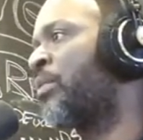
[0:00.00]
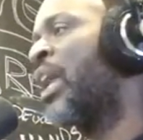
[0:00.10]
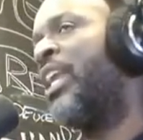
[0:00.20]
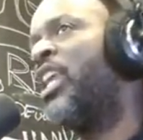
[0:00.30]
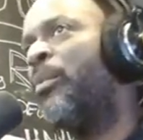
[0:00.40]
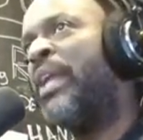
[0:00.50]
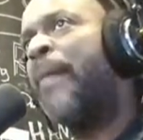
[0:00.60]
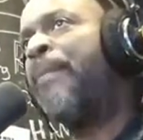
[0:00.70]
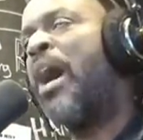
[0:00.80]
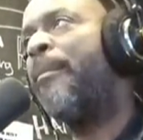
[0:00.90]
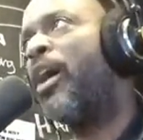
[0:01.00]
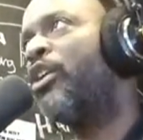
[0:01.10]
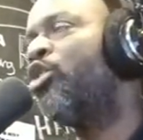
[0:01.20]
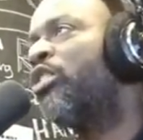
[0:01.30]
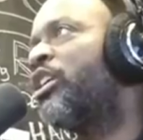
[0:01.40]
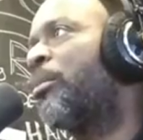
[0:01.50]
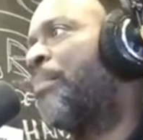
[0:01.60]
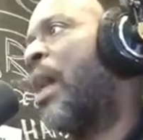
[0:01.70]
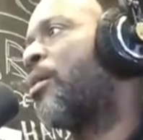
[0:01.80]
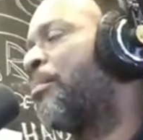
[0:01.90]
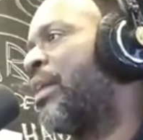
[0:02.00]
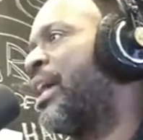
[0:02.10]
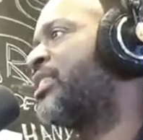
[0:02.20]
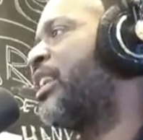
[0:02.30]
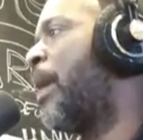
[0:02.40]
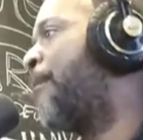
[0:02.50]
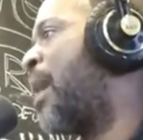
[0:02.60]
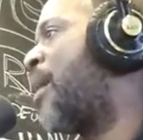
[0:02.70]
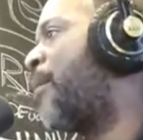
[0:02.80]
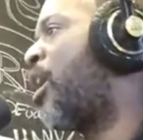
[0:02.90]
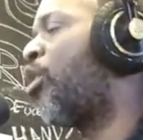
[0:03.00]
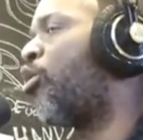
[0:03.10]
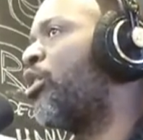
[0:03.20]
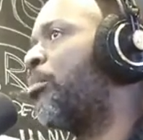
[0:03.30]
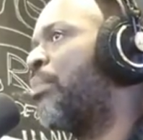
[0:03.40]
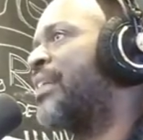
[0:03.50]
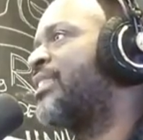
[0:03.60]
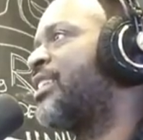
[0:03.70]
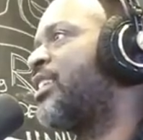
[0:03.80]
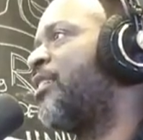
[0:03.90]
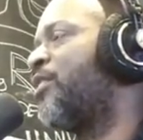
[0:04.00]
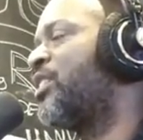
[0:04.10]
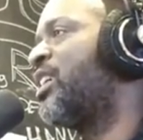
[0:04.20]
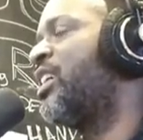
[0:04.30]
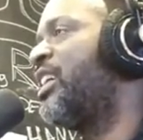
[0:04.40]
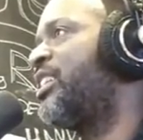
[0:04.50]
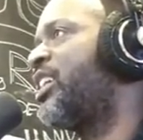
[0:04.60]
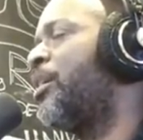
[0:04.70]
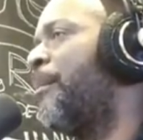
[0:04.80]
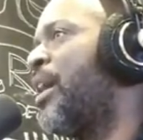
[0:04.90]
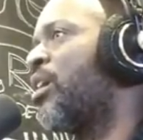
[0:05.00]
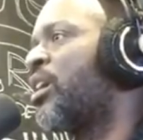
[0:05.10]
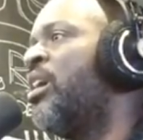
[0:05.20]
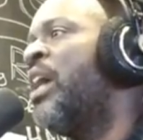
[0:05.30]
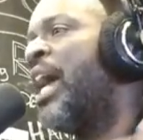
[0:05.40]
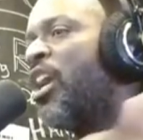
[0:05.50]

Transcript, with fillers: And then when they bomb our nuclear power plants and they bomb our oil processing facilities in America